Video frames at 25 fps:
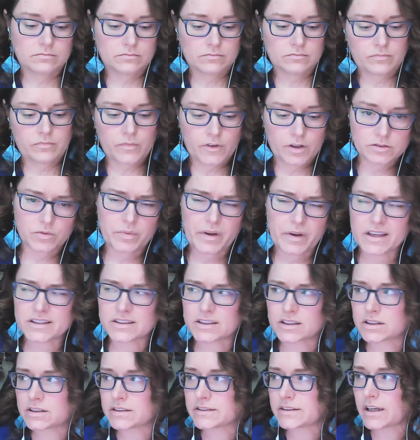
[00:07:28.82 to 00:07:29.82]
So
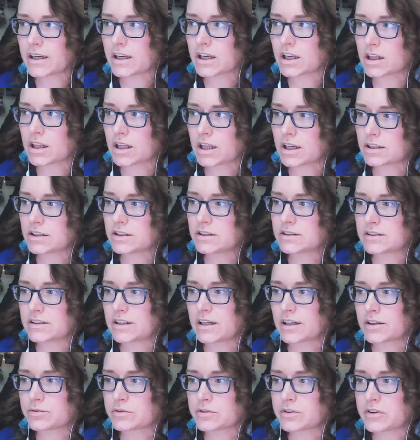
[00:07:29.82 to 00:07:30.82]
basically saying that it's
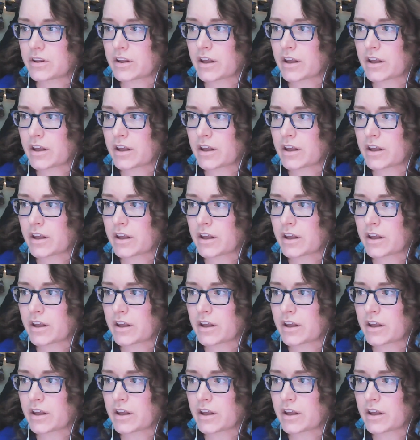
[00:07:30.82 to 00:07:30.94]
like with the